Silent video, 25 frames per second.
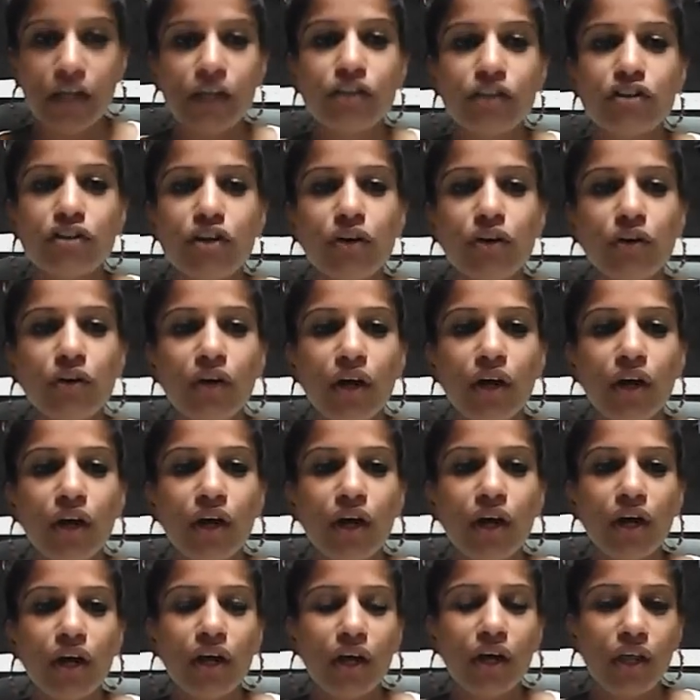So
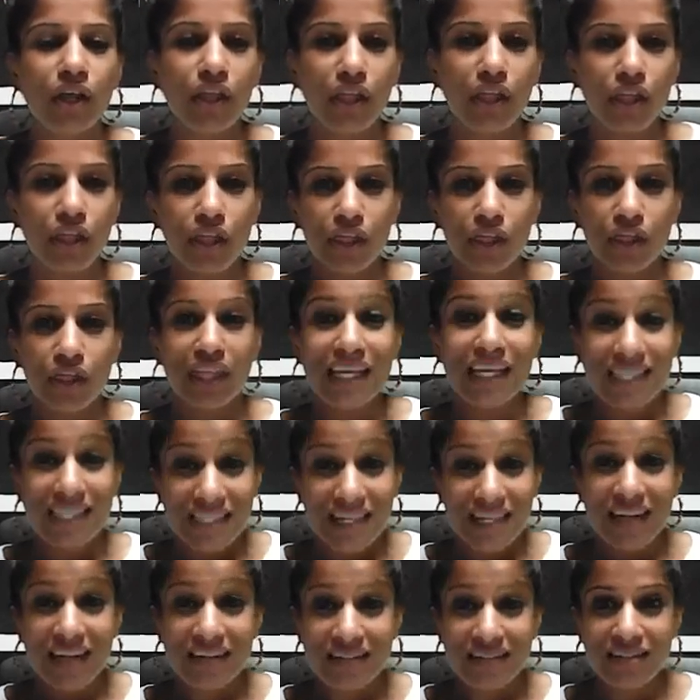the
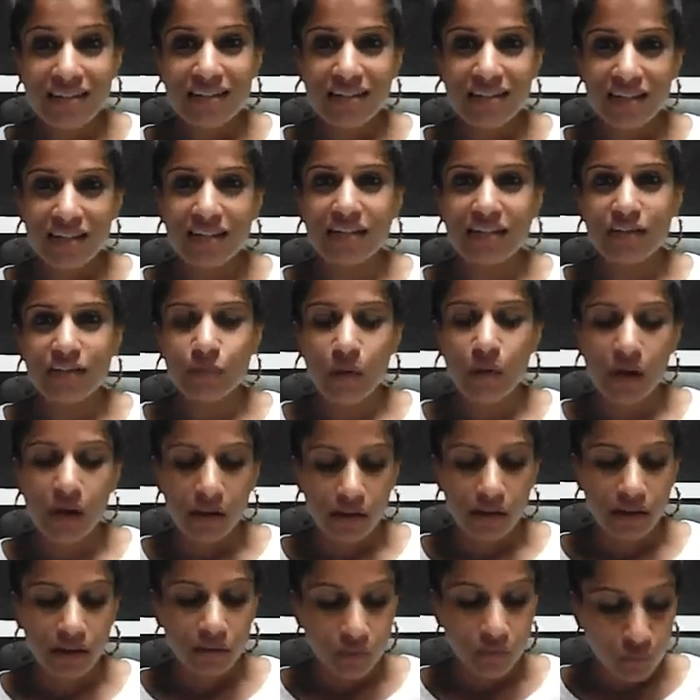intensity as well
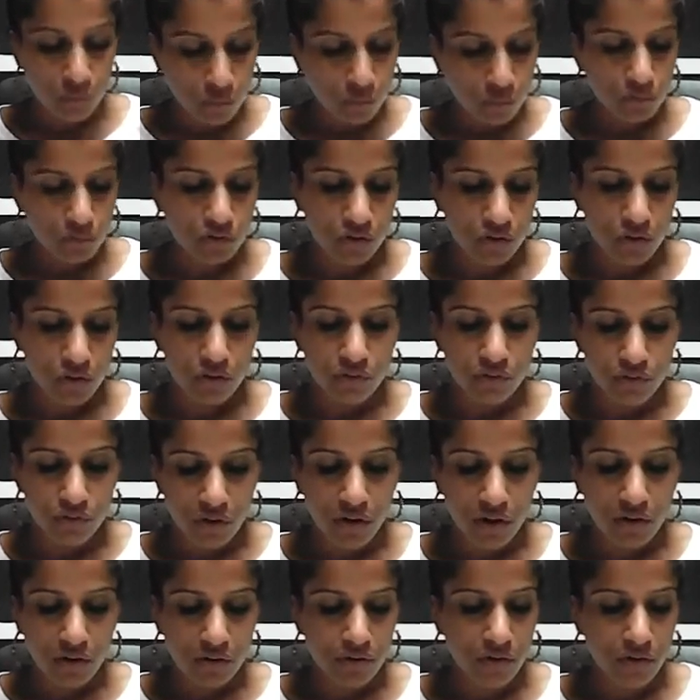is also
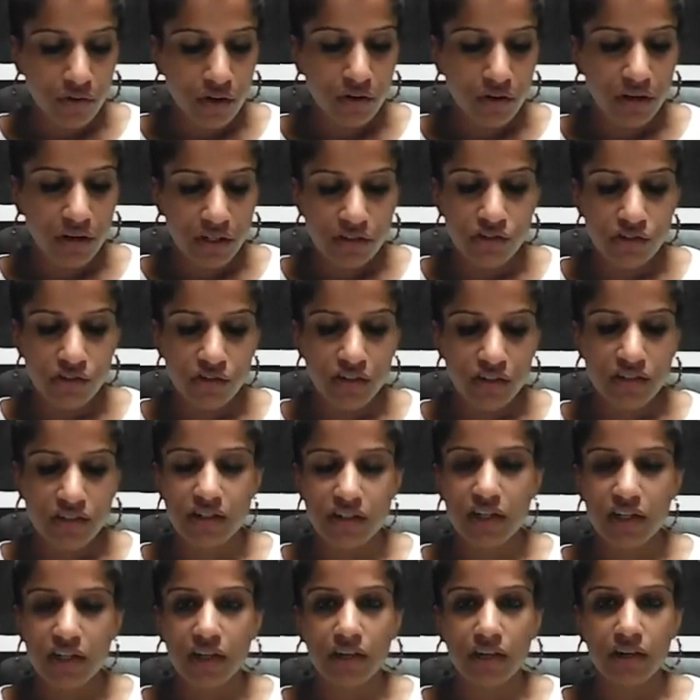very, very
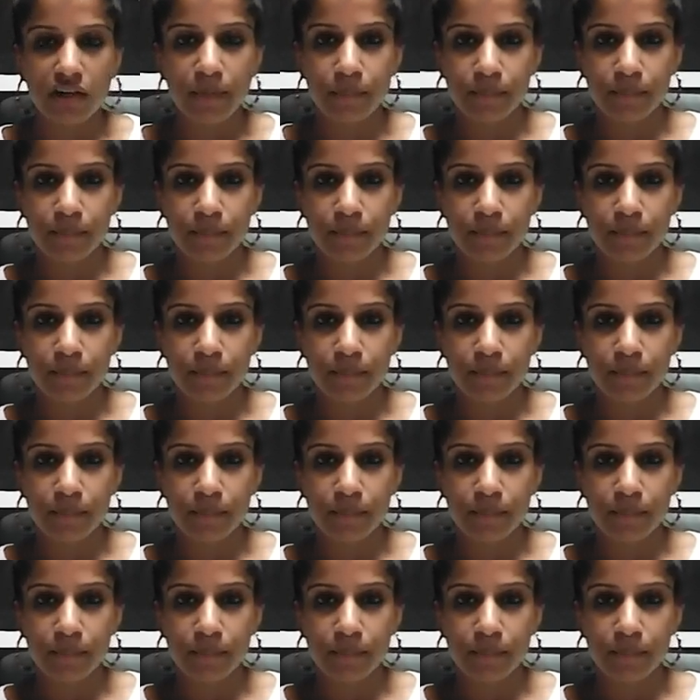interesting.